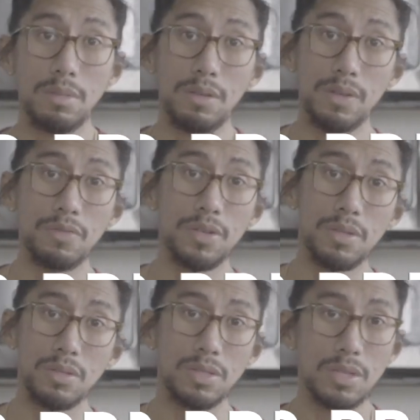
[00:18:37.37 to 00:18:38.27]
Even for
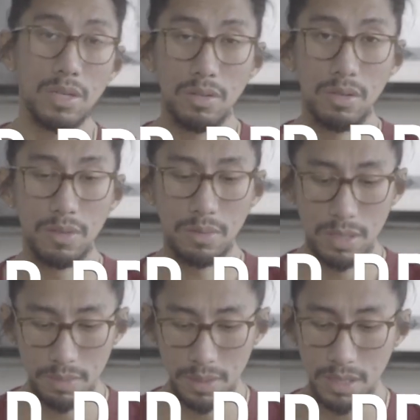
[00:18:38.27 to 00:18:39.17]
you to start all over with
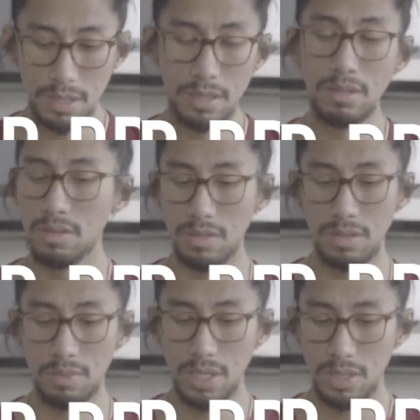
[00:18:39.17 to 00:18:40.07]
this person,
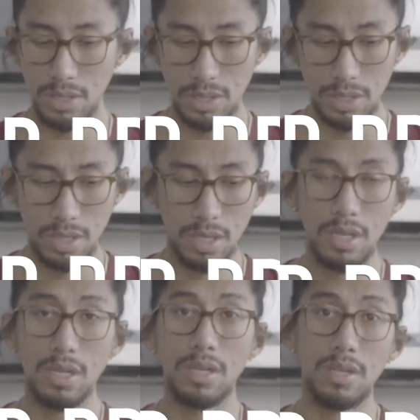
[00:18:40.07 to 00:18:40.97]
too much.
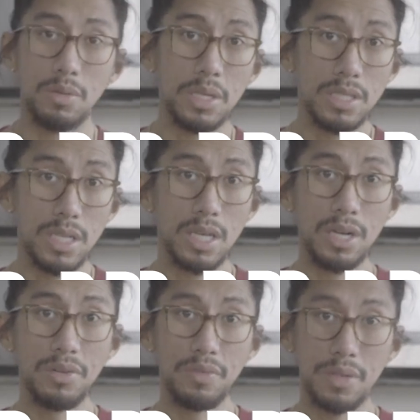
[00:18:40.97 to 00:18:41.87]
You want to take
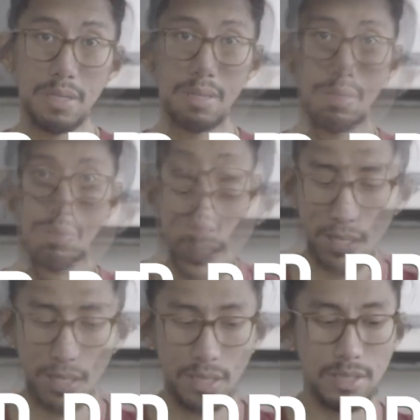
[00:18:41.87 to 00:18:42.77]
care of it.
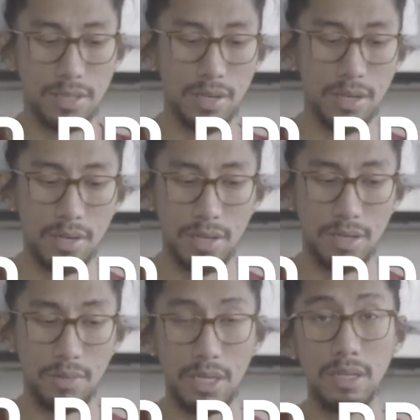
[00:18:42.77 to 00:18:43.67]
With a star
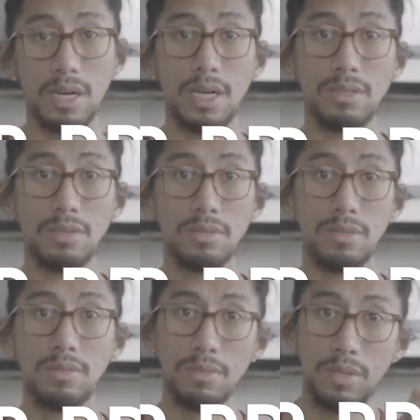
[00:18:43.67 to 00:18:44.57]
card, well, I told
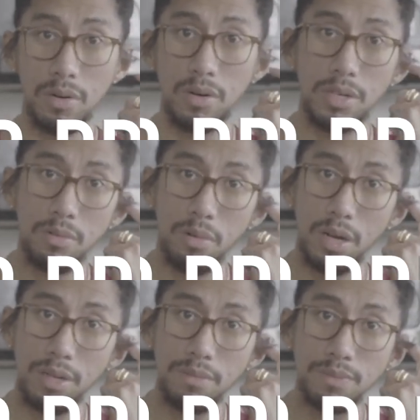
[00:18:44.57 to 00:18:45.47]
you, you're the
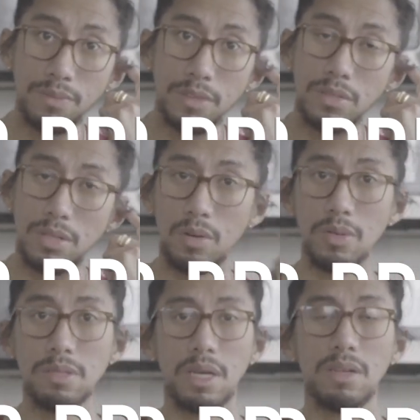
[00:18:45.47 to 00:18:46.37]
one who's
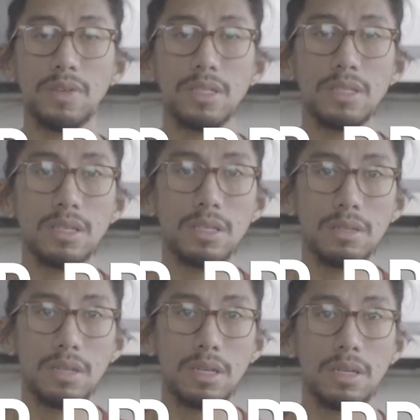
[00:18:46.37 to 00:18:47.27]
always manifesting it.
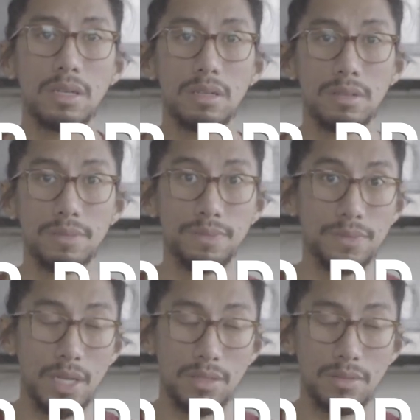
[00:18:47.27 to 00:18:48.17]

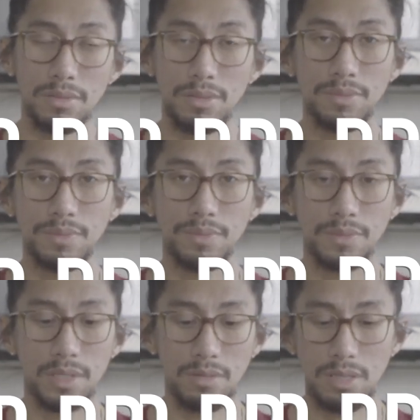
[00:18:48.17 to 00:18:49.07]
I told you,
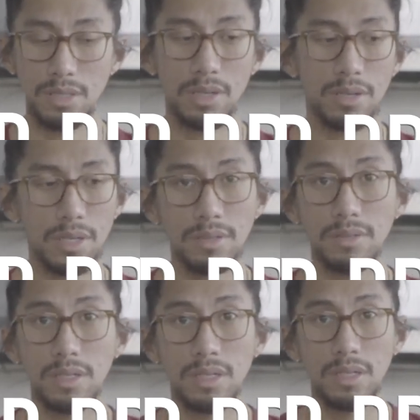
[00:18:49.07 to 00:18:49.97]
the star card,
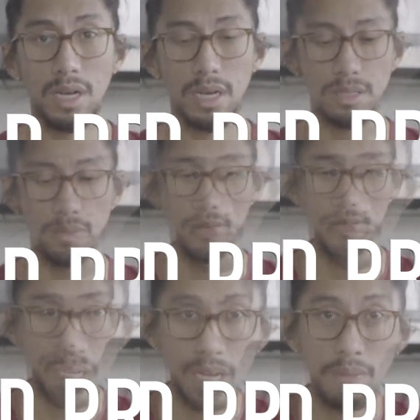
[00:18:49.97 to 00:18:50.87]
as
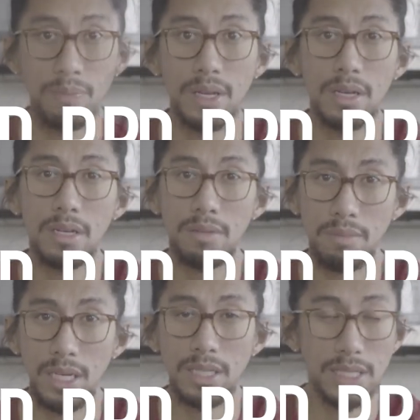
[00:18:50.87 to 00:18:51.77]
about time,
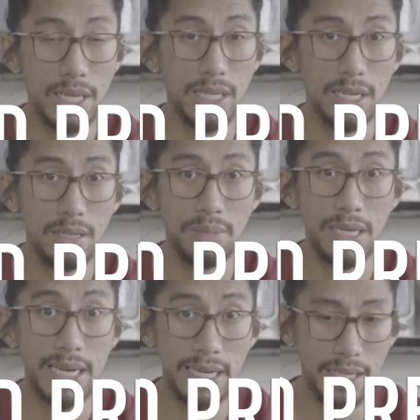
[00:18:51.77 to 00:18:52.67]
meaning take it a little
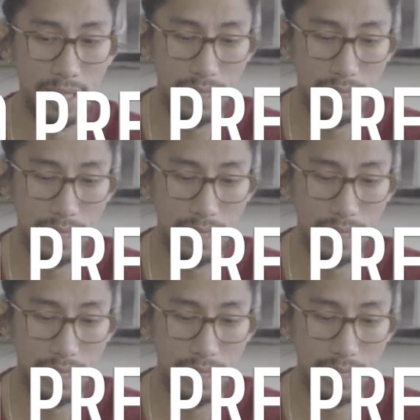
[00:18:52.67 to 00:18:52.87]
bit lightly.